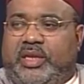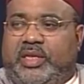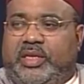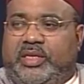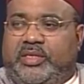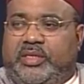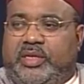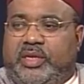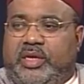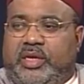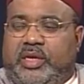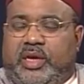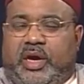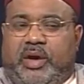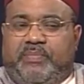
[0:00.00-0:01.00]
he
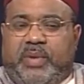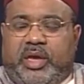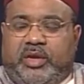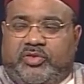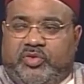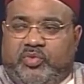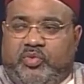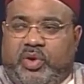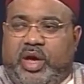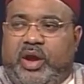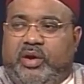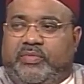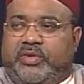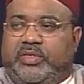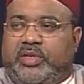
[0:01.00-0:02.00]
made us
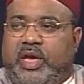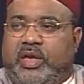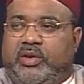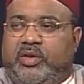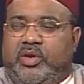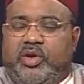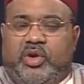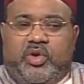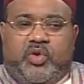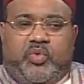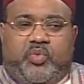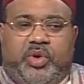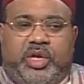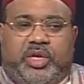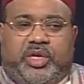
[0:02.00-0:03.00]
aware of is that
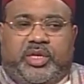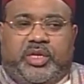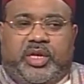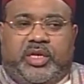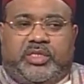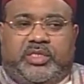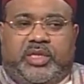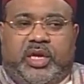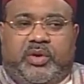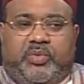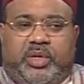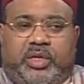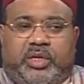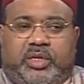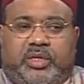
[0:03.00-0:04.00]
we could
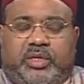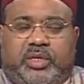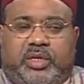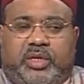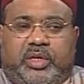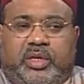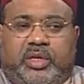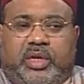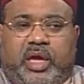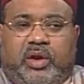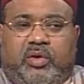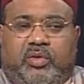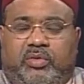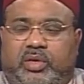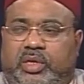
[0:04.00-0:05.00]
not
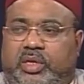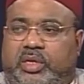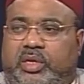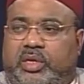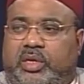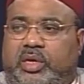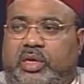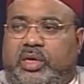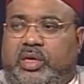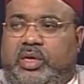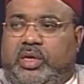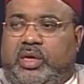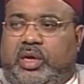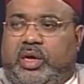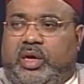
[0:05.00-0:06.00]
only
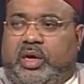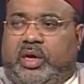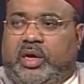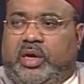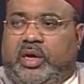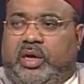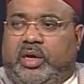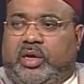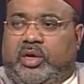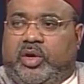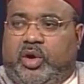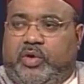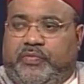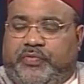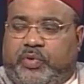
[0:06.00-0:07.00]

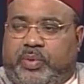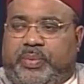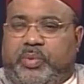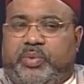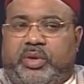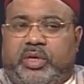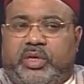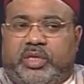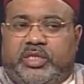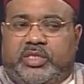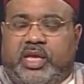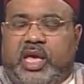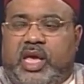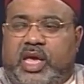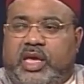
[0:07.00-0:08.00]
go for it, but we could
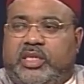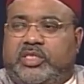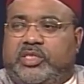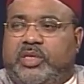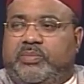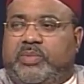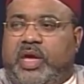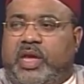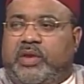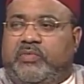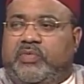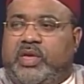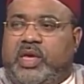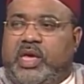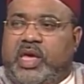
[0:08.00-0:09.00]
attain some kind
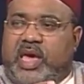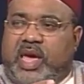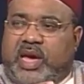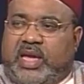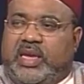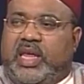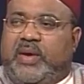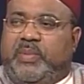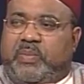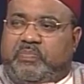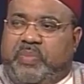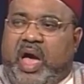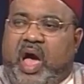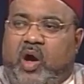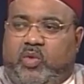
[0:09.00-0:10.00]
of economic
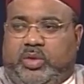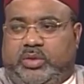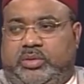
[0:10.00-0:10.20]
power.